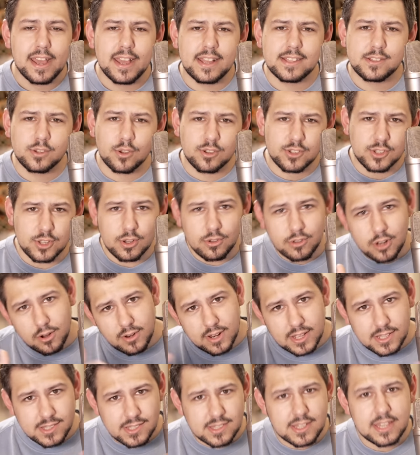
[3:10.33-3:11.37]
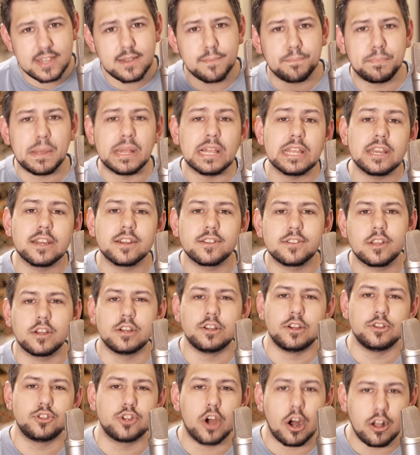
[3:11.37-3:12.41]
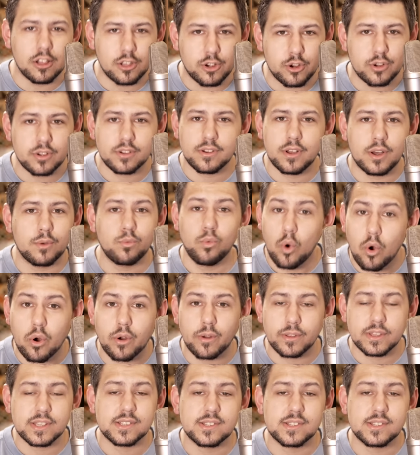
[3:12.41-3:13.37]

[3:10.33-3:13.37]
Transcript: It's also known as the billion-dollar war.